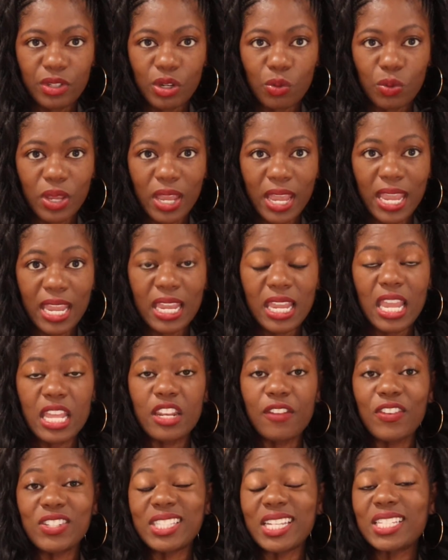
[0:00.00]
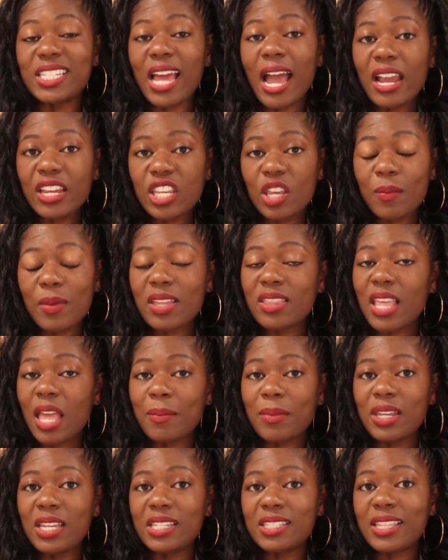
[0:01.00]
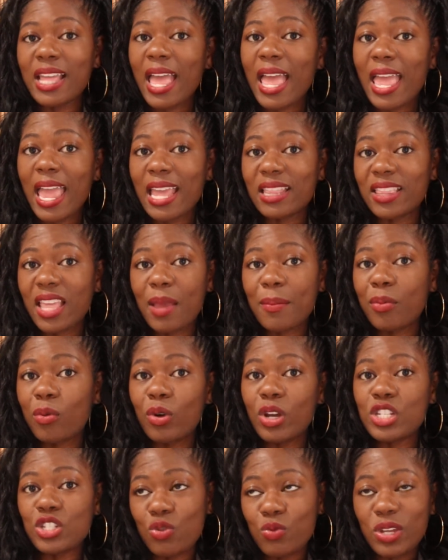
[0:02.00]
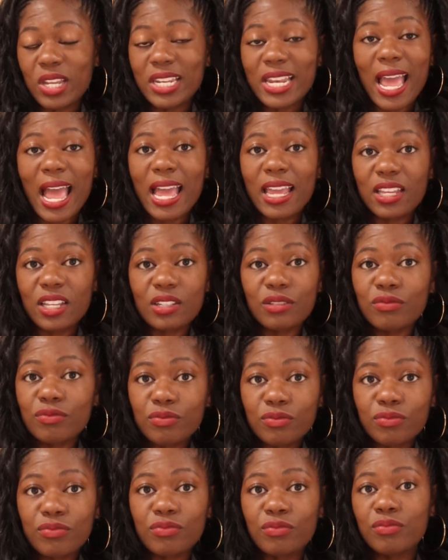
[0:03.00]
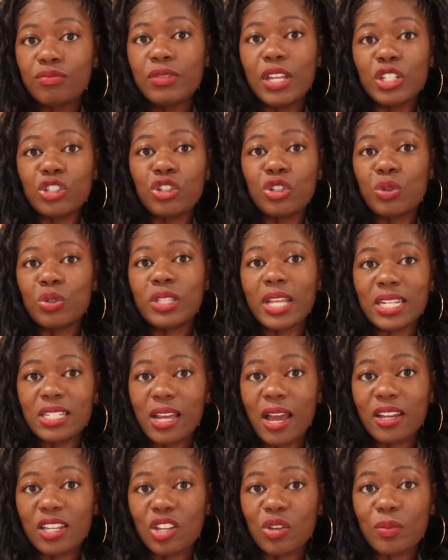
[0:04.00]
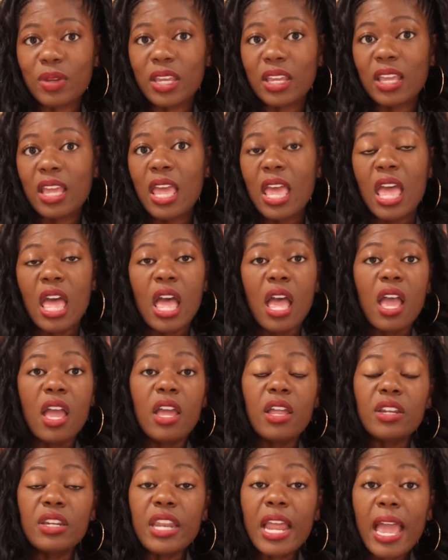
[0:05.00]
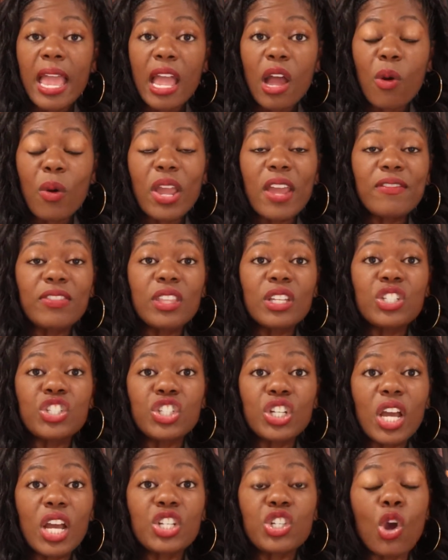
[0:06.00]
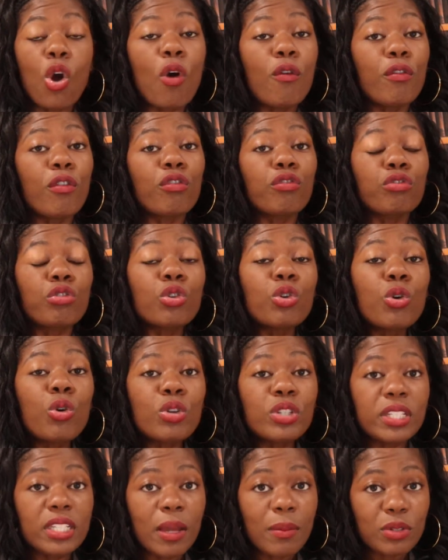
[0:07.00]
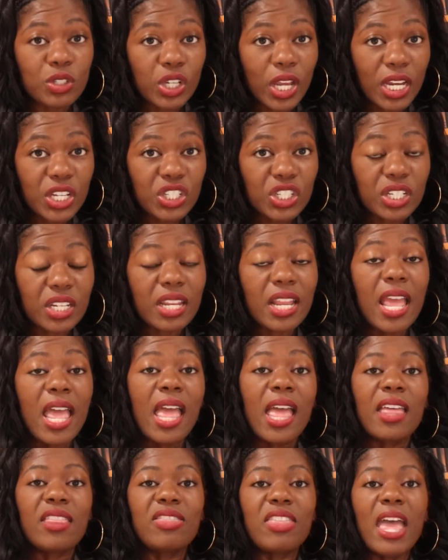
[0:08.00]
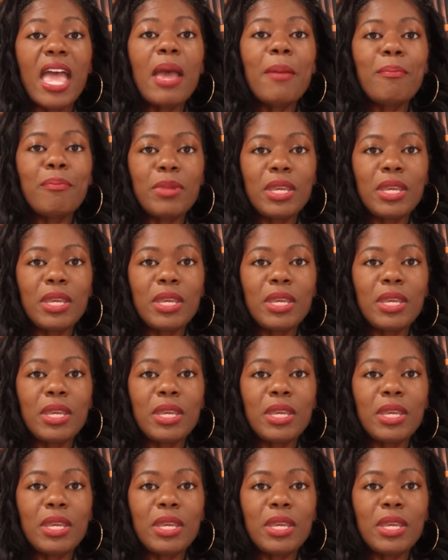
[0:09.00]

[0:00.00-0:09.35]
okay? And if it's a document, that means that at that point you cannot introduce that document. Now, if the judge overrules the objection, that